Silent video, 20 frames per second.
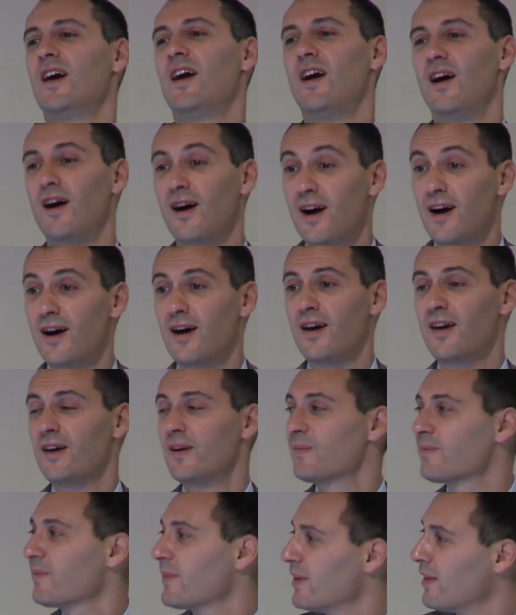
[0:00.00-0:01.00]

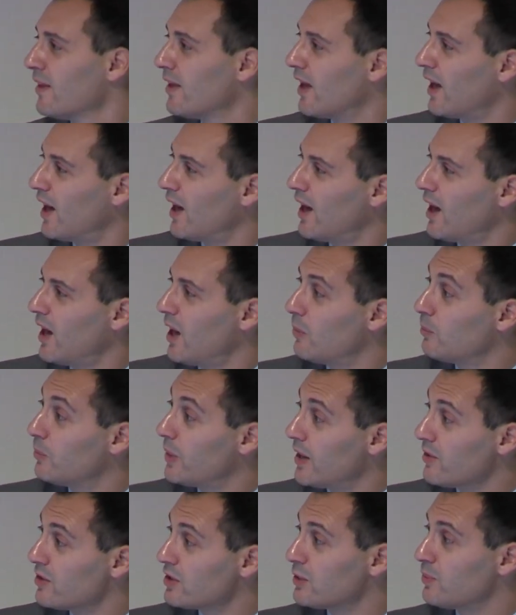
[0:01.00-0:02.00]
AHI,
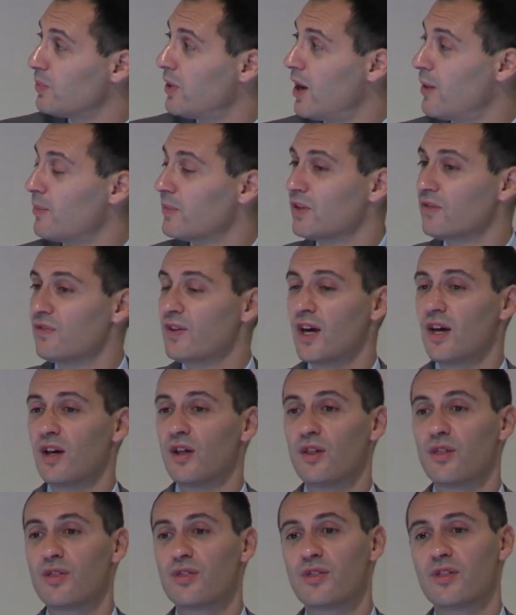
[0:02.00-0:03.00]
by the Department of
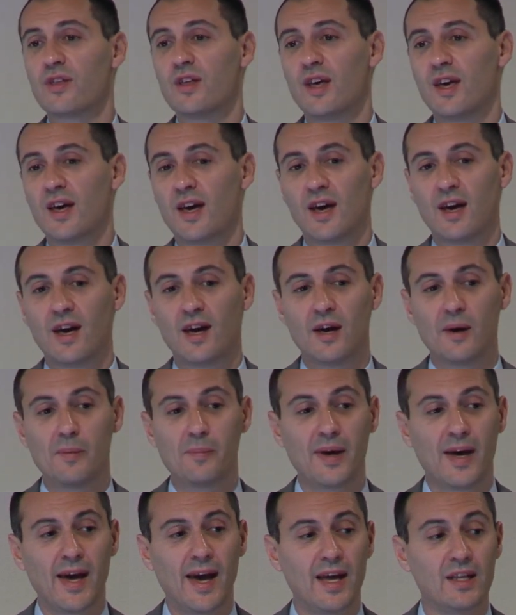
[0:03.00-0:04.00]
Health.
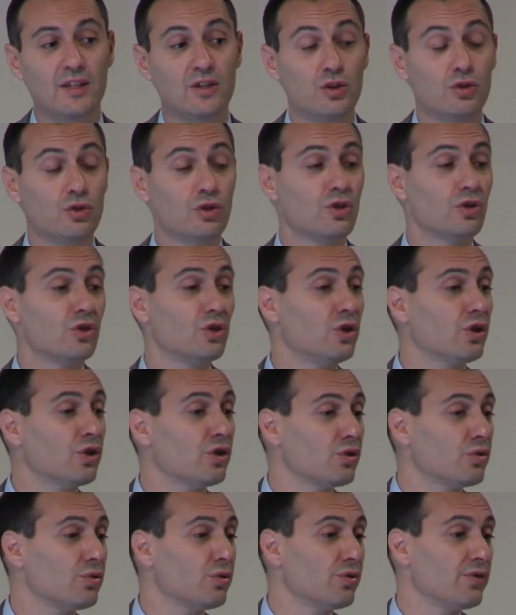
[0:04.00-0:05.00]
And you can
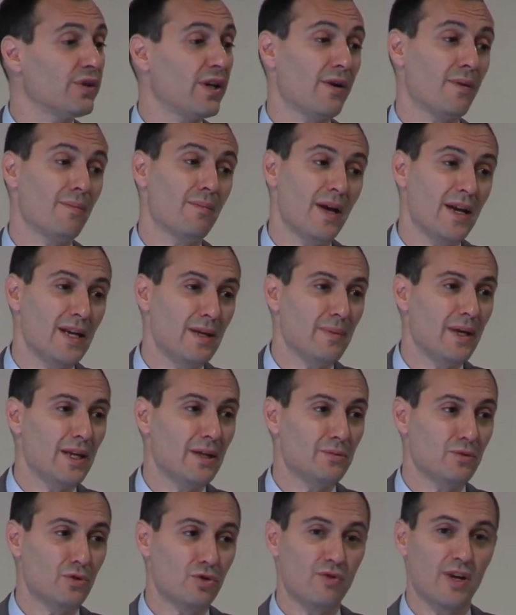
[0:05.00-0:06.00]
look at all, there are many,
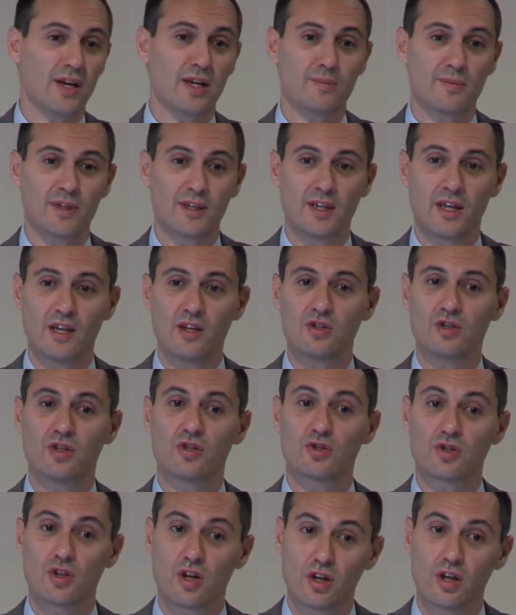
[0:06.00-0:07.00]
many more
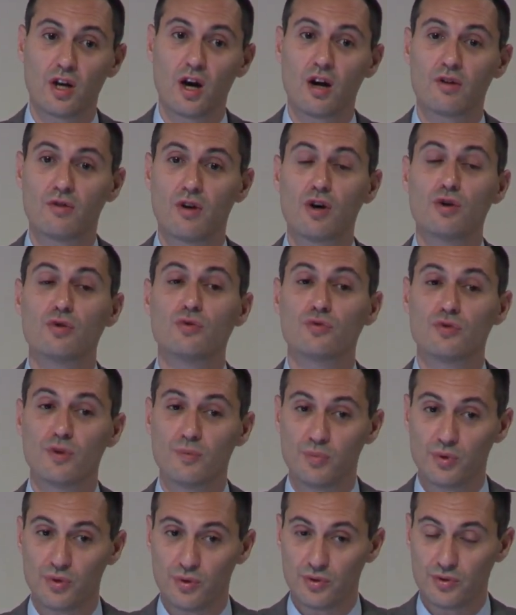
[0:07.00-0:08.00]
recommendations on our own
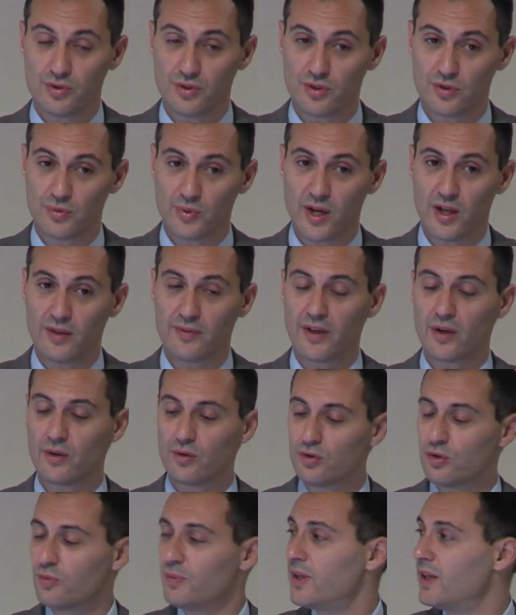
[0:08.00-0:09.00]
report as well. They're
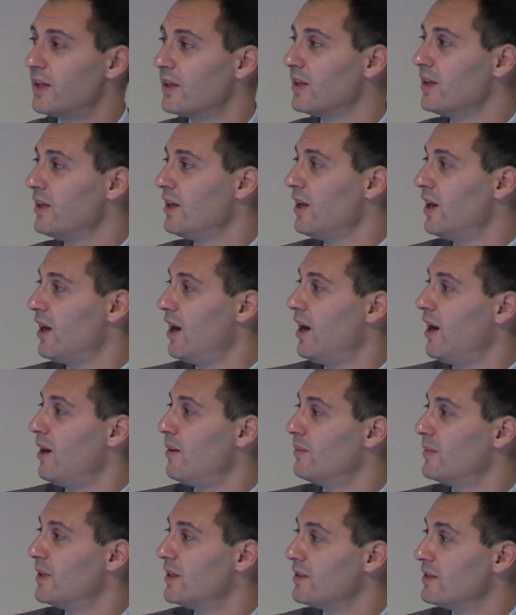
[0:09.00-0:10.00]
all being
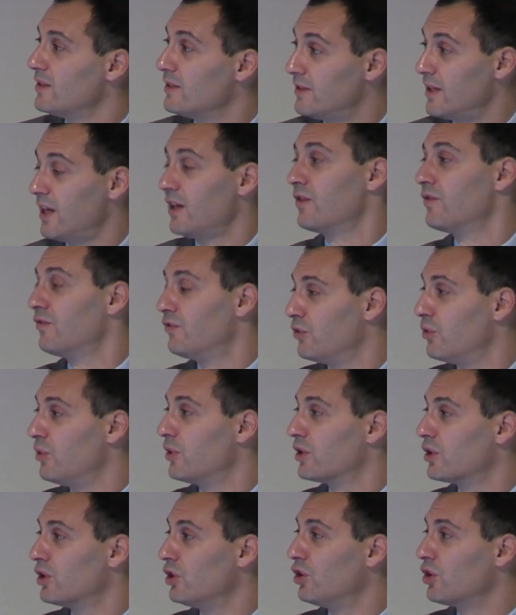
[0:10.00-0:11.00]
taken
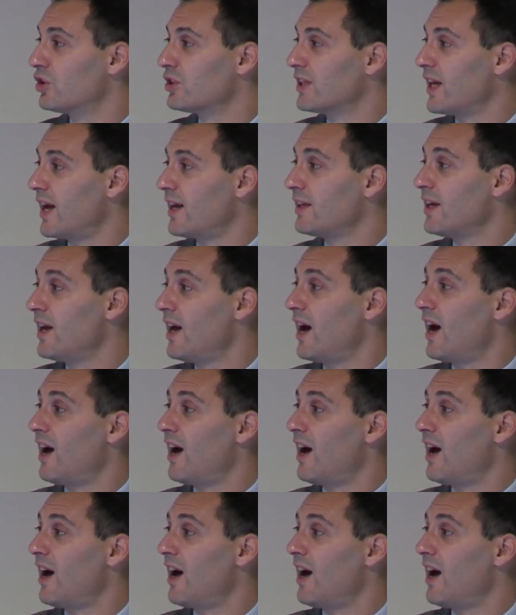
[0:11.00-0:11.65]
forward and looked at.